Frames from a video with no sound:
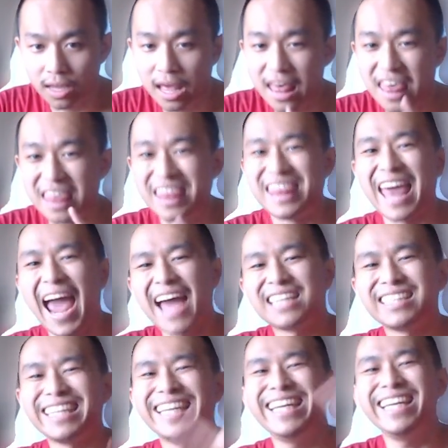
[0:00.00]
that
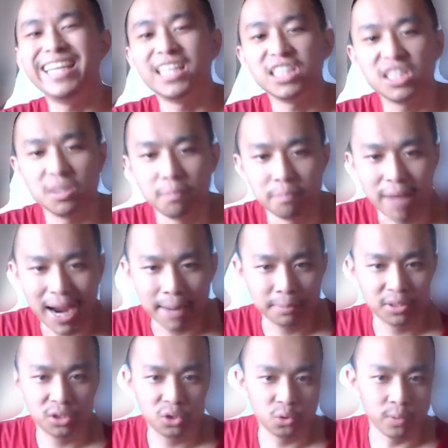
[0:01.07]
is mapped
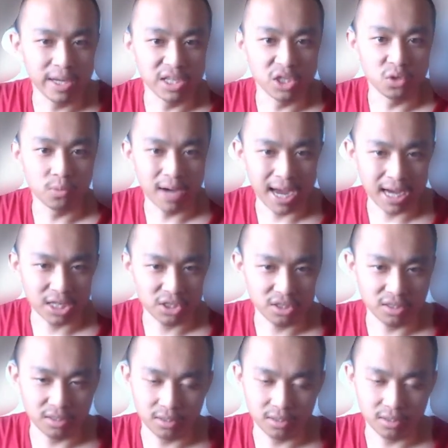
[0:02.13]
to a new action.